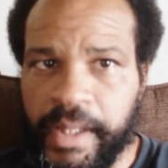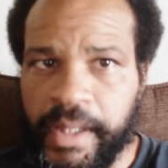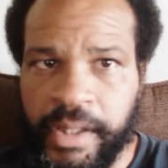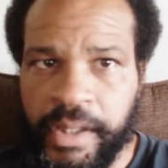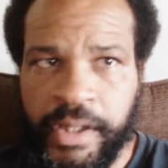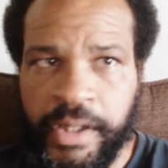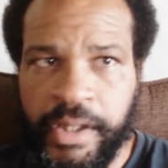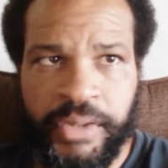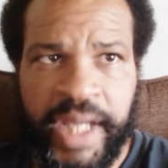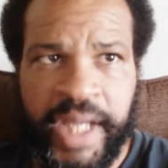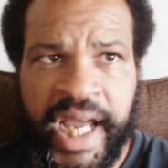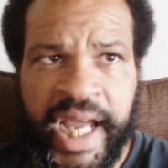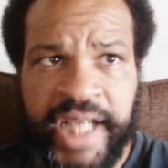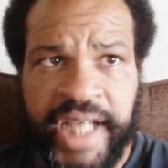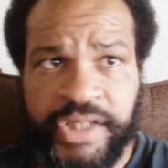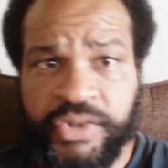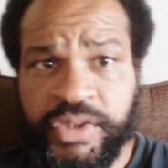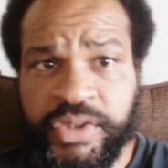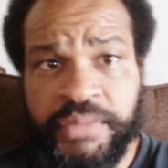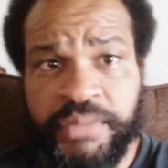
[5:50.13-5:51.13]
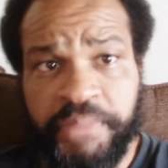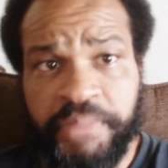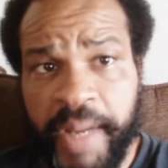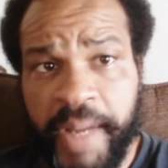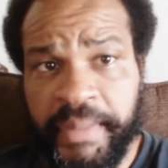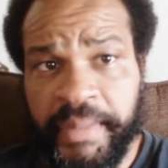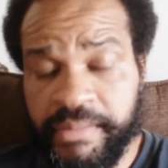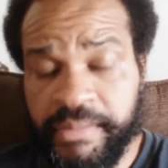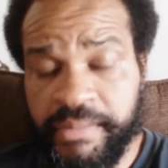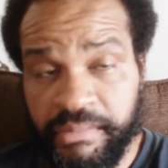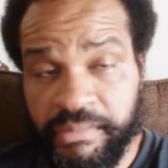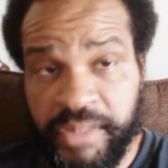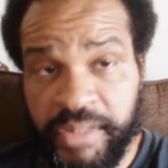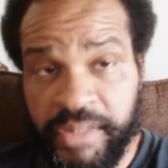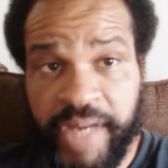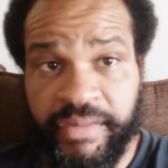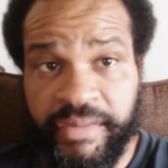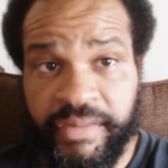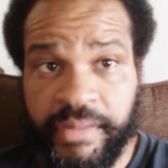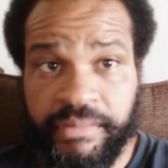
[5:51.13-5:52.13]
You know, guys who you probably
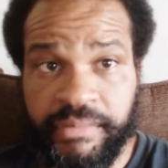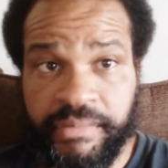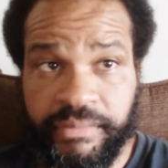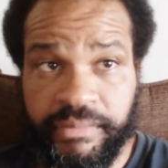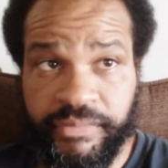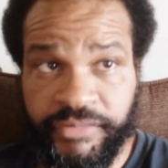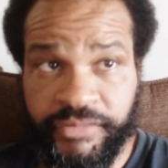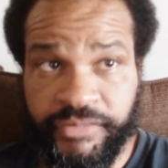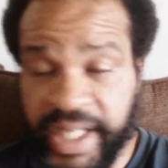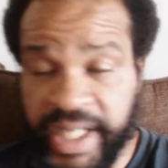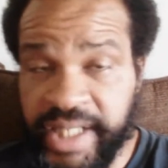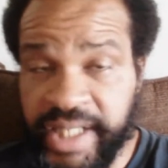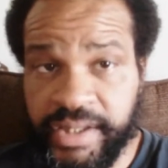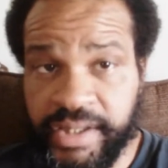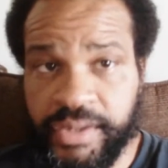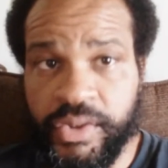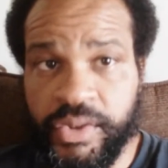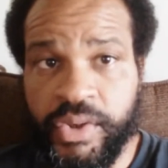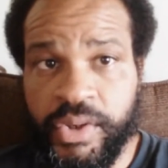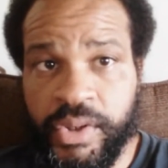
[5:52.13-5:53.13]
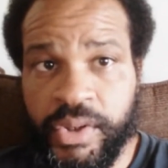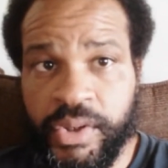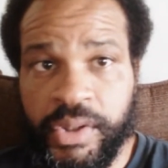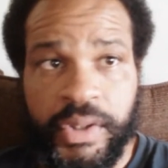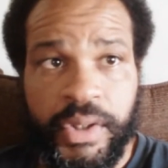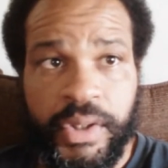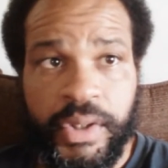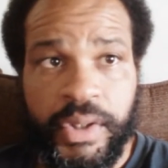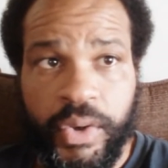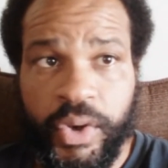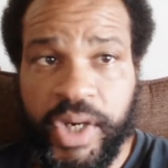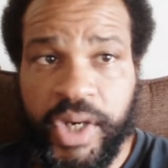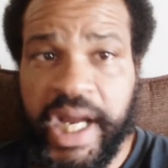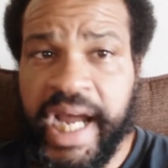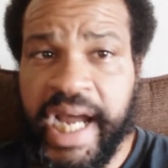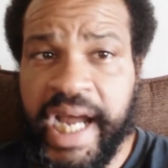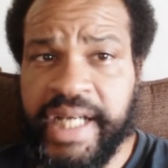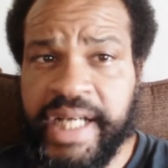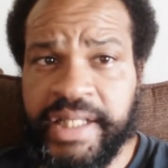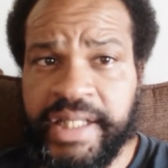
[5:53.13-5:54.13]
never faced or or
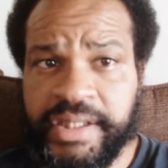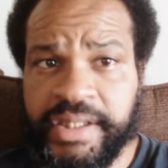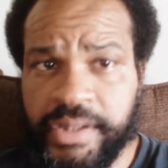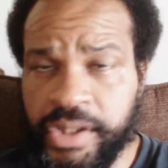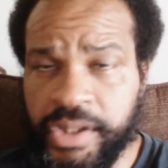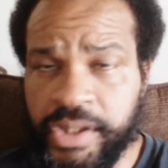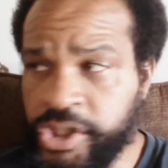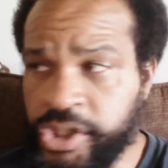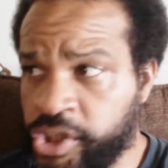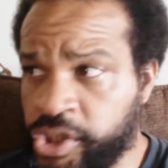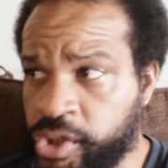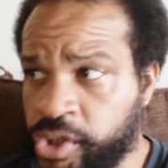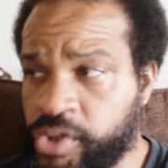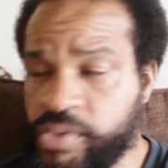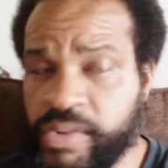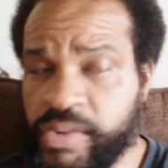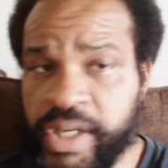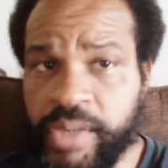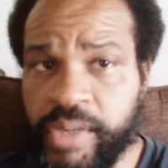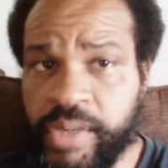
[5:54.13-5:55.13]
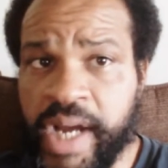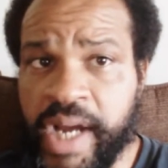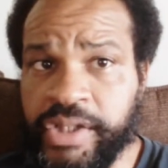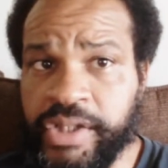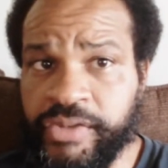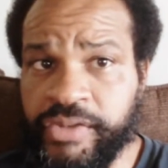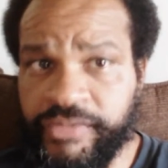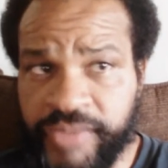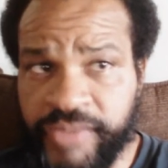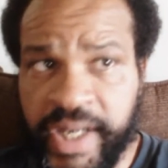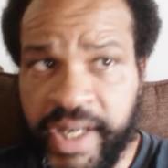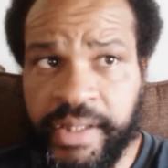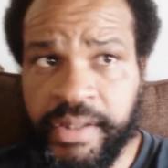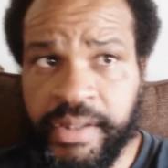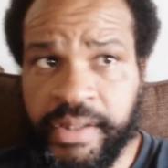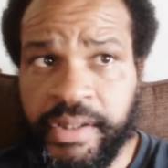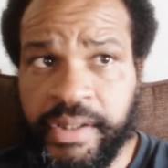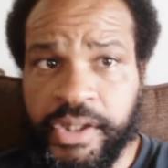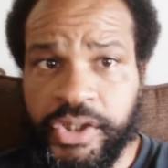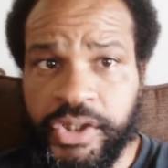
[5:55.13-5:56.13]
guys in your career while you're
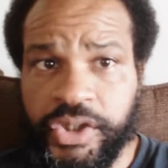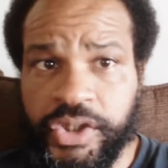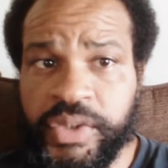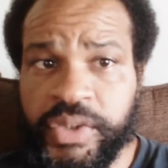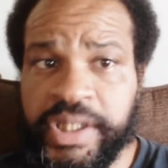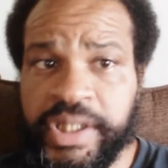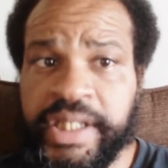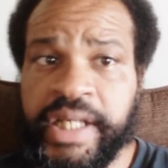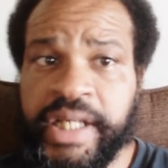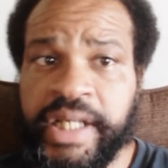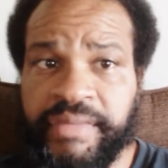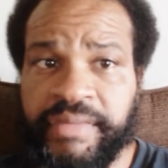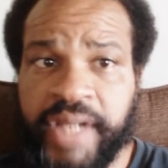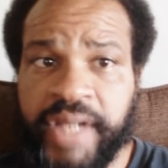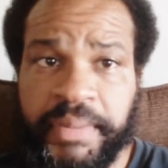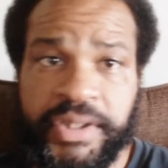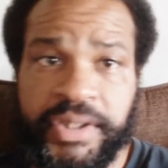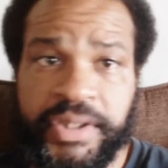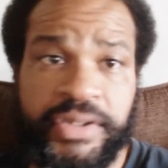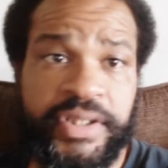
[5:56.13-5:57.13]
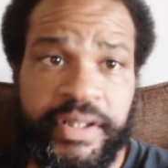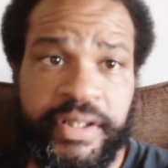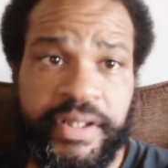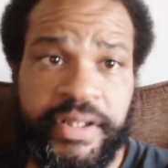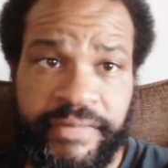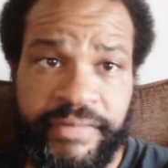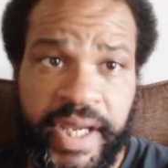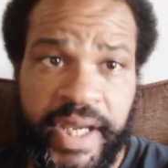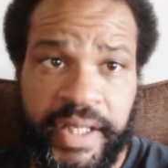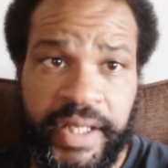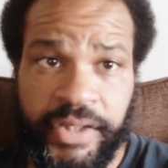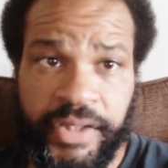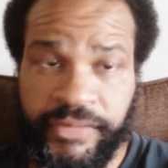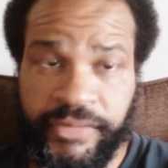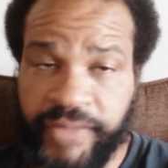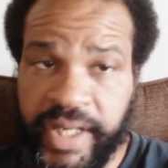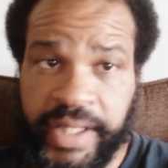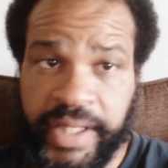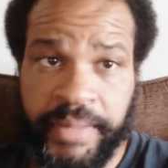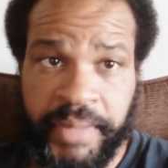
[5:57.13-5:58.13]
fighting you didn't have the opportunity to fight you
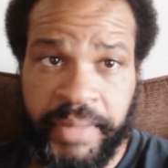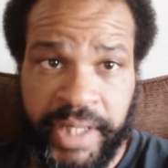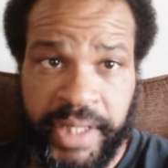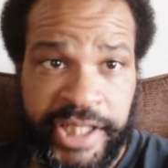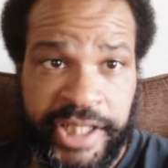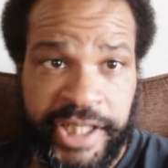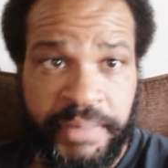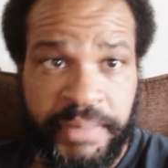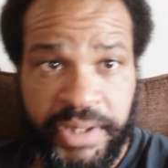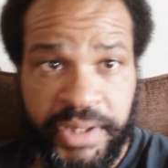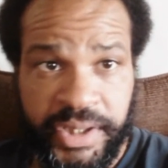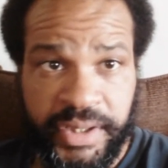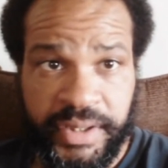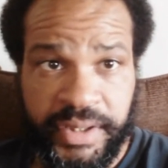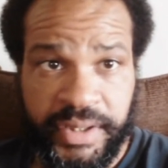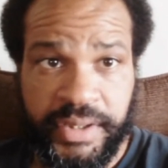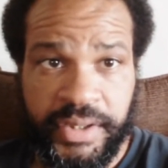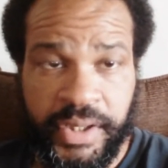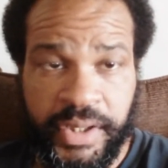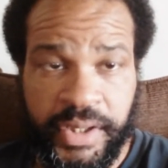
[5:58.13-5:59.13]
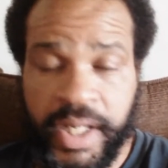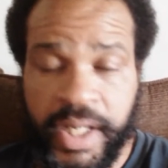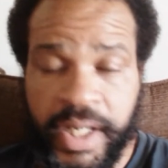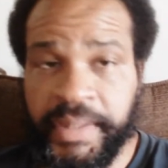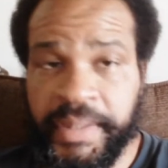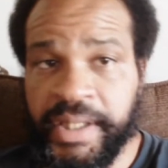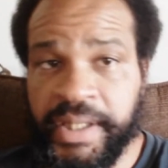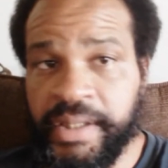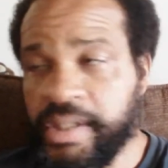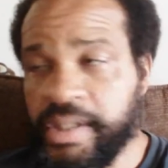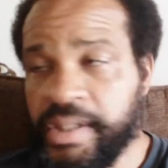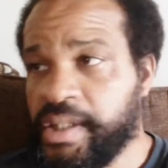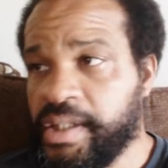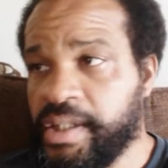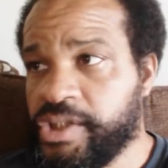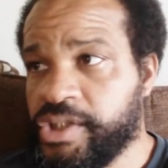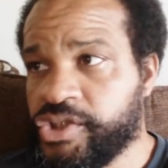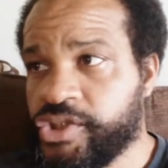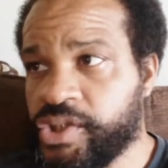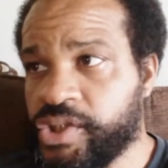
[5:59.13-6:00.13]
fight them in exhibitions you know what i mean
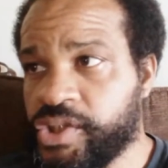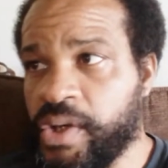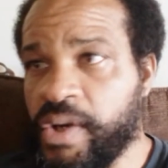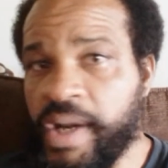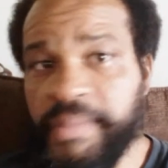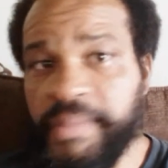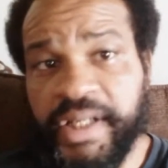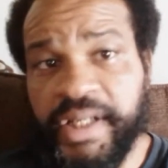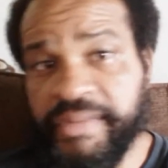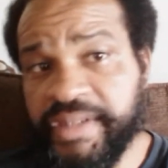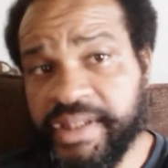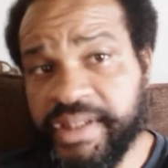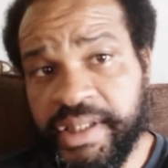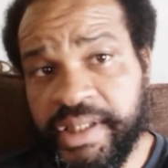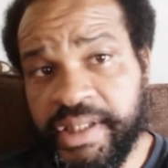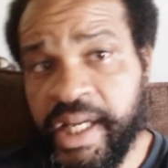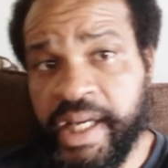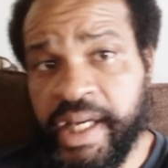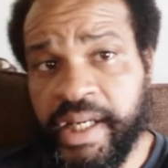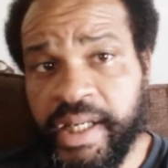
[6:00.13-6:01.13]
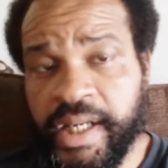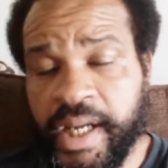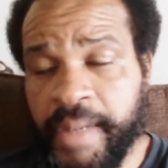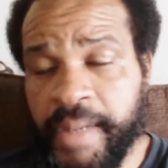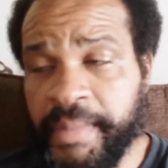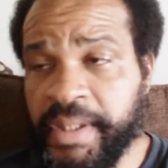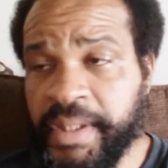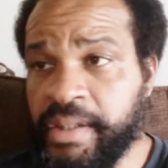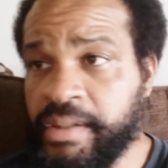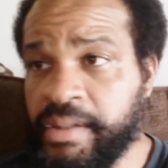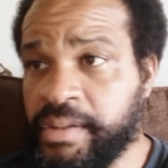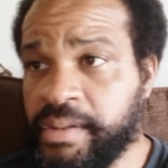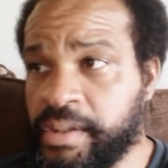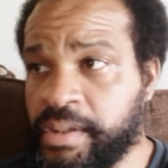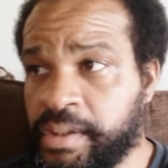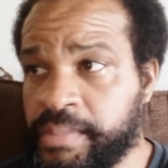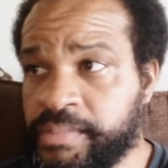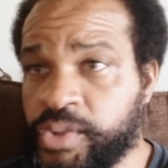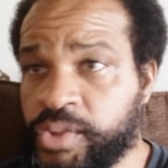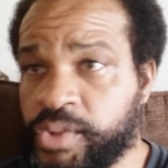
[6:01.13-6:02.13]
so i would love to see that i mean
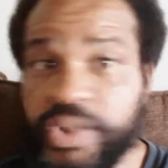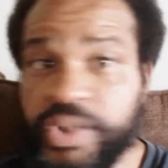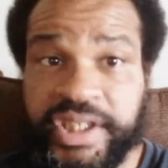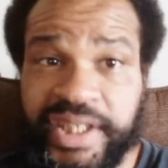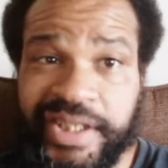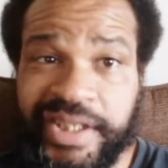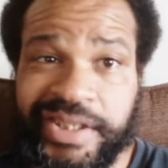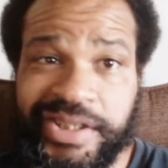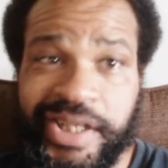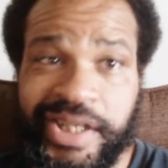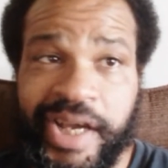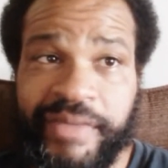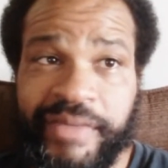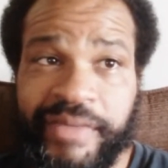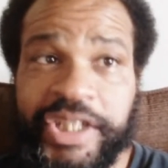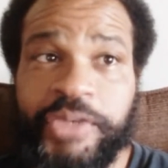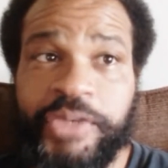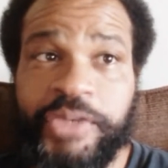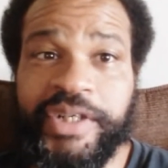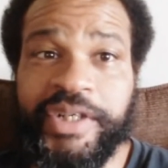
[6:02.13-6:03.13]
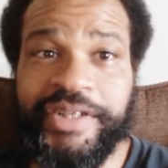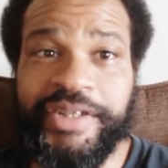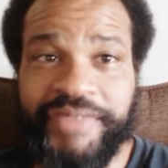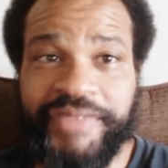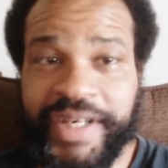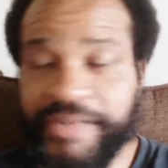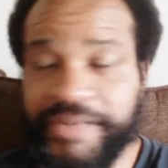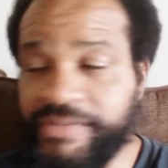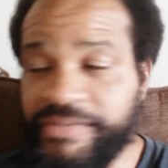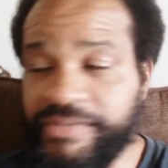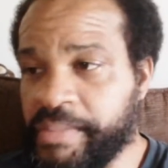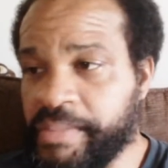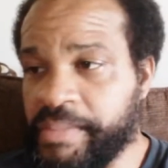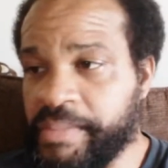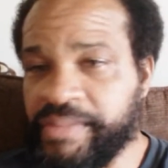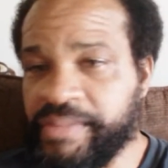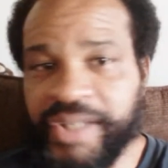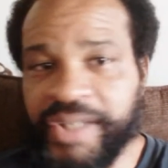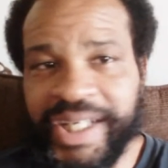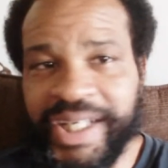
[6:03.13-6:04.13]
um, who did say to chavez he wanted to fight floyd
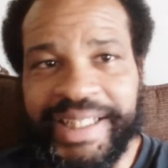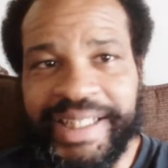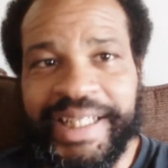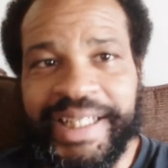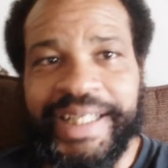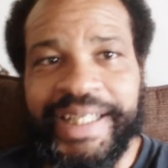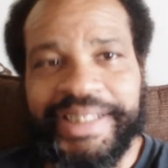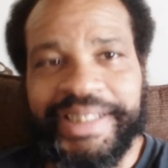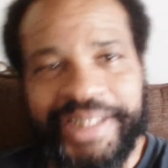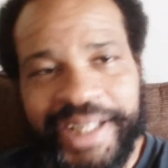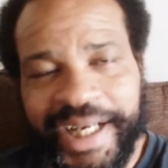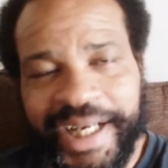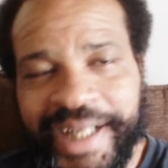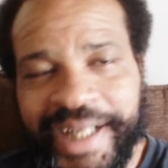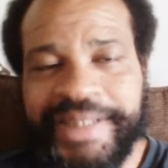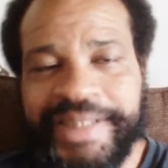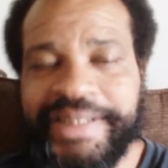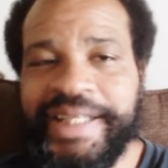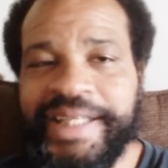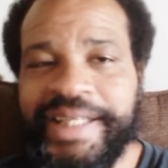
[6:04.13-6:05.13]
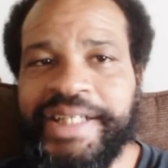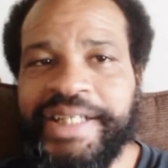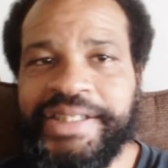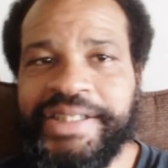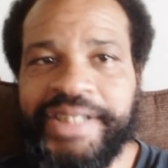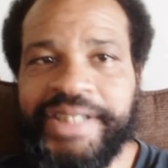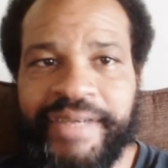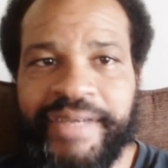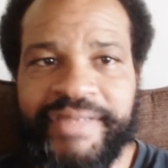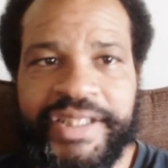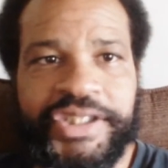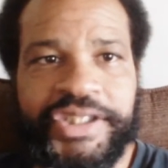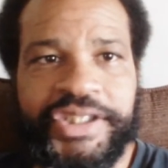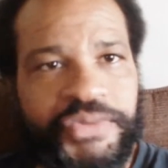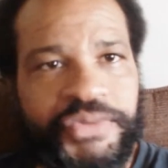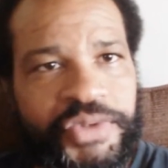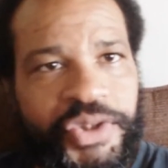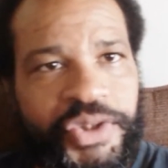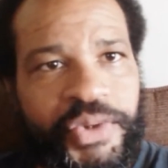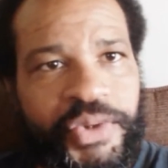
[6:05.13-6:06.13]
but you understand chavez
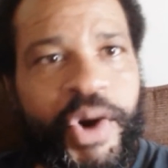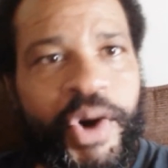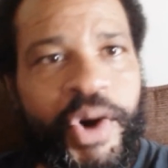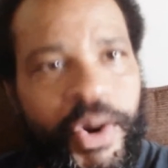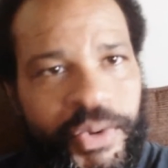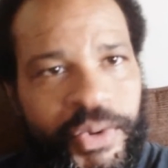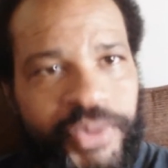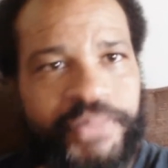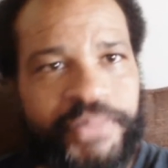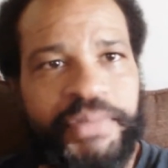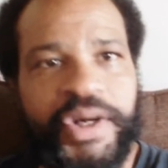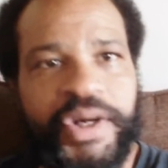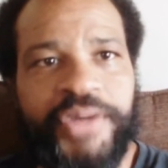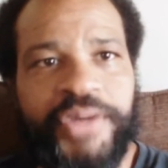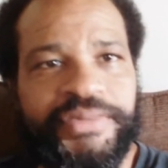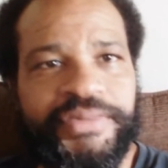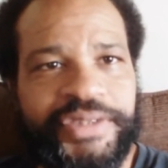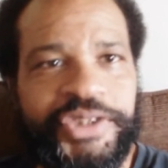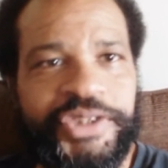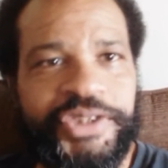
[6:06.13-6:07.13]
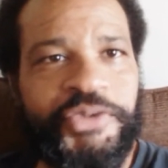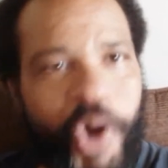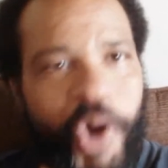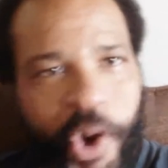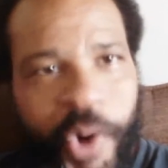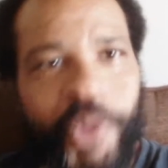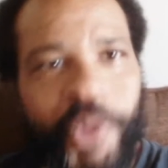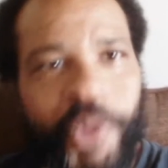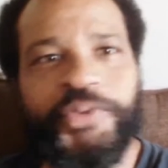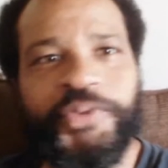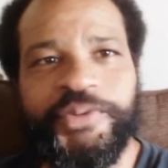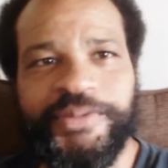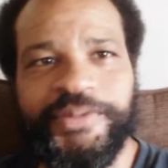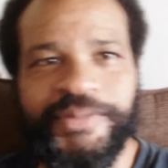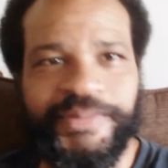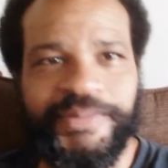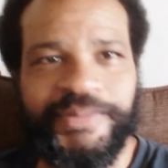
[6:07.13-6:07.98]
you too old bro you old